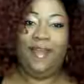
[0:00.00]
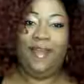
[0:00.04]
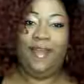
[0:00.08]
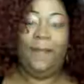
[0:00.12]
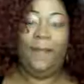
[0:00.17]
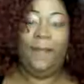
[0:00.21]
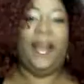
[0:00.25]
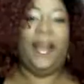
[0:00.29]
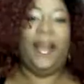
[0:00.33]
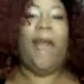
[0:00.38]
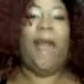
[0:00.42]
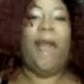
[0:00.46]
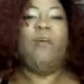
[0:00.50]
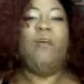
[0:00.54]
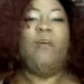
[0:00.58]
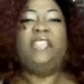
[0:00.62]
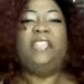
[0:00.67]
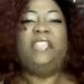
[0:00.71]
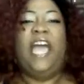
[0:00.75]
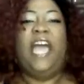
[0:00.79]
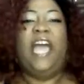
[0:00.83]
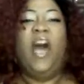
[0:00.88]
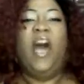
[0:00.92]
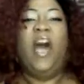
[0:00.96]
But I'm going
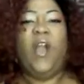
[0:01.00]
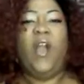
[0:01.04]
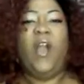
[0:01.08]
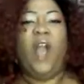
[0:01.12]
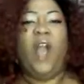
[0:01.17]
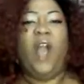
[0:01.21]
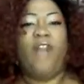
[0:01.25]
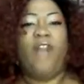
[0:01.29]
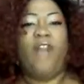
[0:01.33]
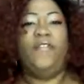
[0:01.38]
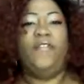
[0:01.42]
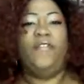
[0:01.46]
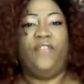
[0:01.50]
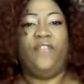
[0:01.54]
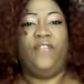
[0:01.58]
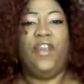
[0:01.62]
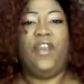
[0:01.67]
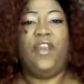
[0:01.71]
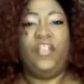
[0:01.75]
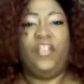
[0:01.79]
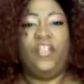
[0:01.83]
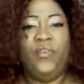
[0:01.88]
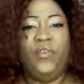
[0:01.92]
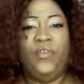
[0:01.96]
to tell her off in
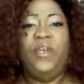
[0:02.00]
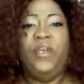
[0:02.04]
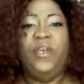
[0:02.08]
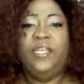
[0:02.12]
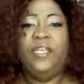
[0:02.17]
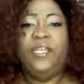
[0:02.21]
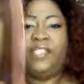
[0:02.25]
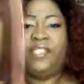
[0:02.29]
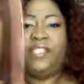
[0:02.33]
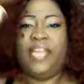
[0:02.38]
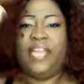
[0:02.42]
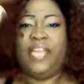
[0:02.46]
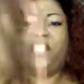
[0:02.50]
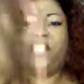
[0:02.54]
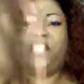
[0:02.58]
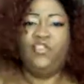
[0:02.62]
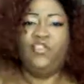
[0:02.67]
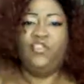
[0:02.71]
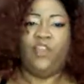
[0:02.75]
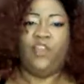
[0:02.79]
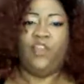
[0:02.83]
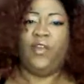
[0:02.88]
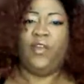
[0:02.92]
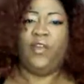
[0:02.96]
front of you so that
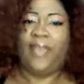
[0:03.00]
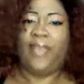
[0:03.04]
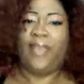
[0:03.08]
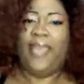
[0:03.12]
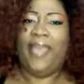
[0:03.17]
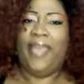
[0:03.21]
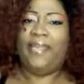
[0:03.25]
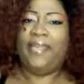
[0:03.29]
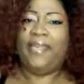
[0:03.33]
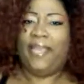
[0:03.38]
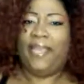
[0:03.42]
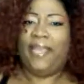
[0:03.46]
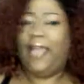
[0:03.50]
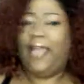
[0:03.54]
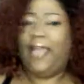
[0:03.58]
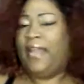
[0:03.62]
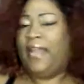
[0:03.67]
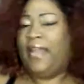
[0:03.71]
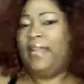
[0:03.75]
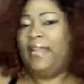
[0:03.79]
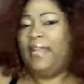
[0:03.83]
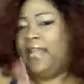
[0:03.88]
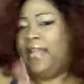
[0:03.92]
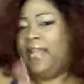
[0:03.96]
you know that I ain't that
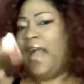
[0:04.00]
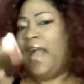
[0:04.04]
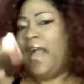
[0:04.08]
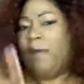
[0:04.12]
kind of nigga.